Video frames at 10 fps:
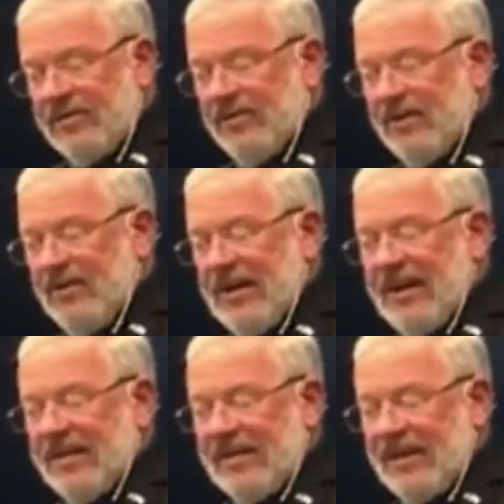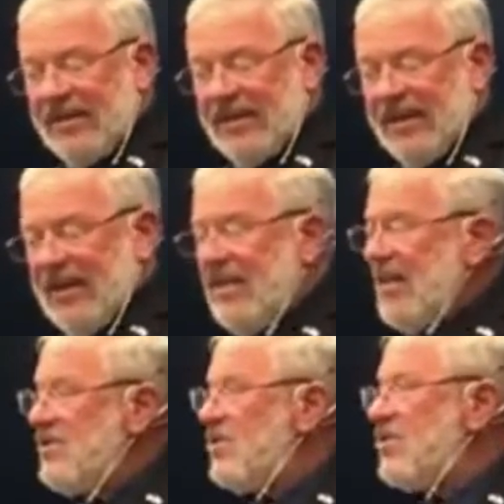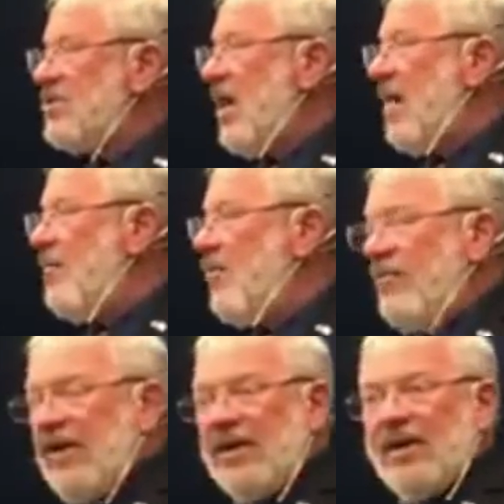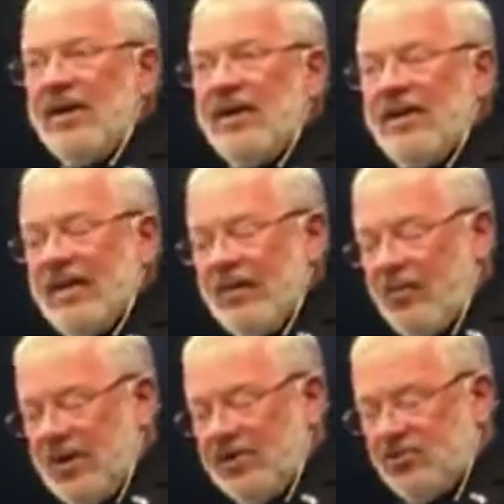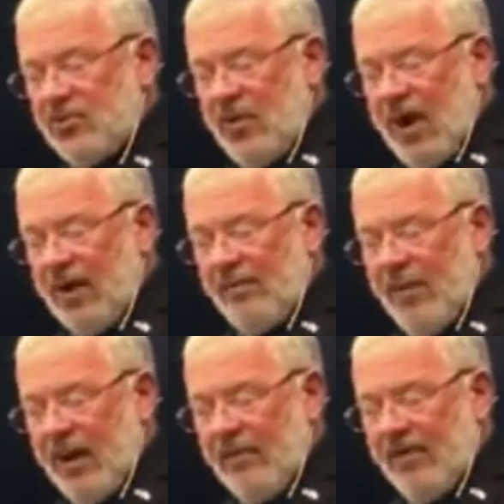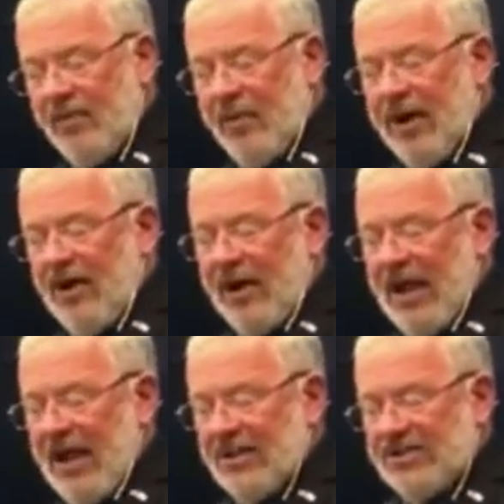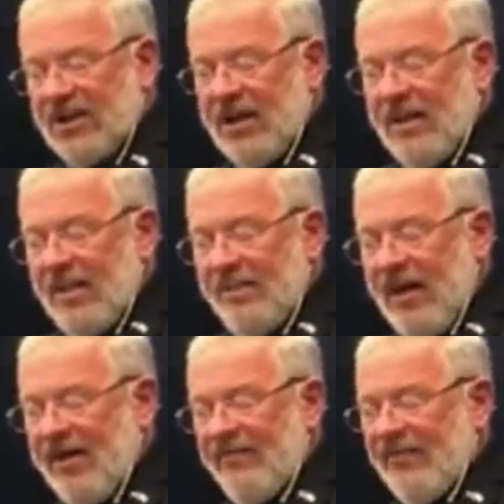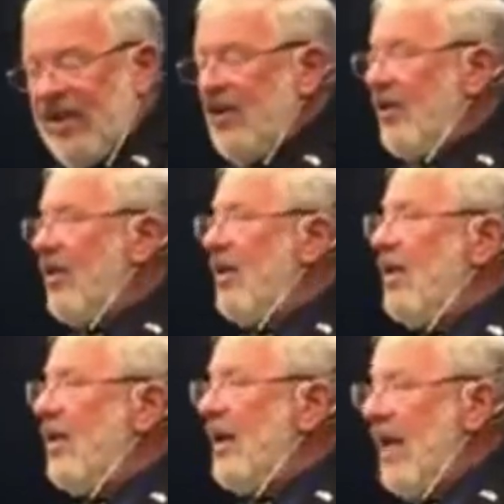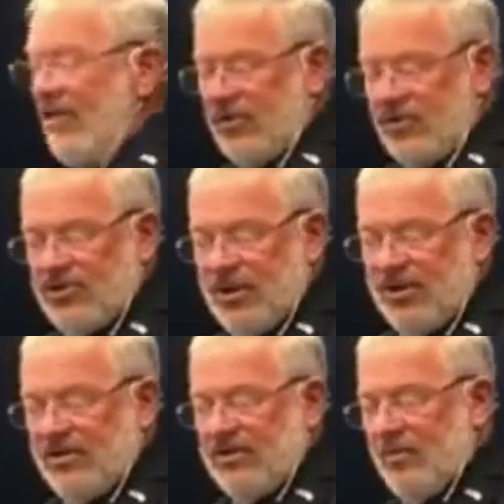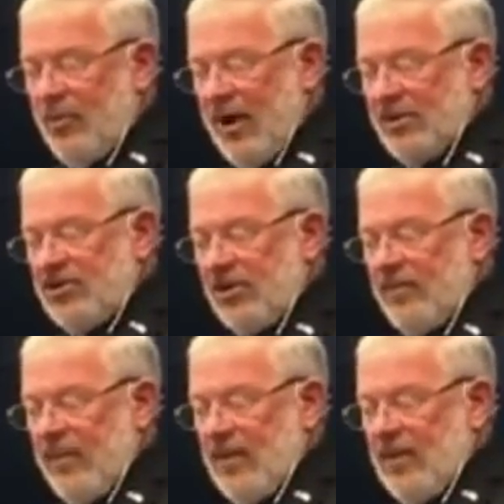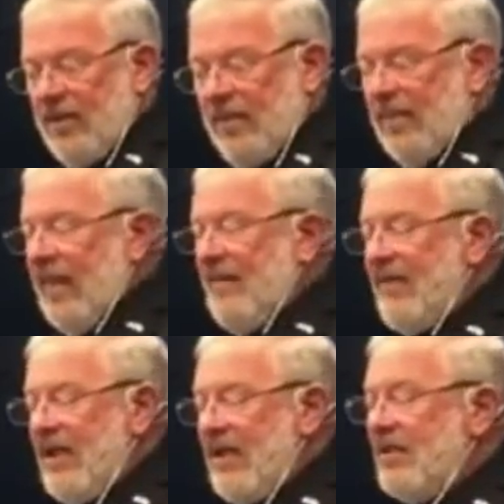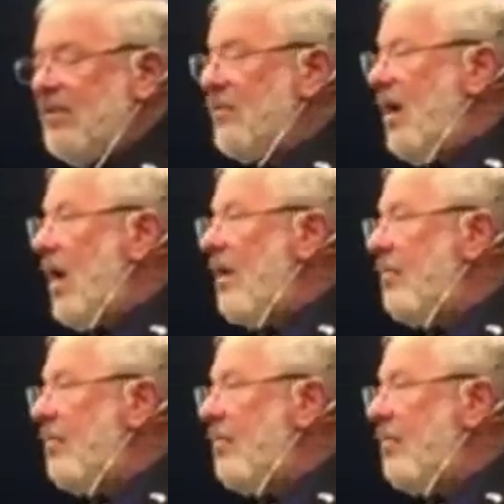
anything, and they just stop moving. They reach rock bottom. They're paralyzed by fear, lethargy, depression. They have hit rock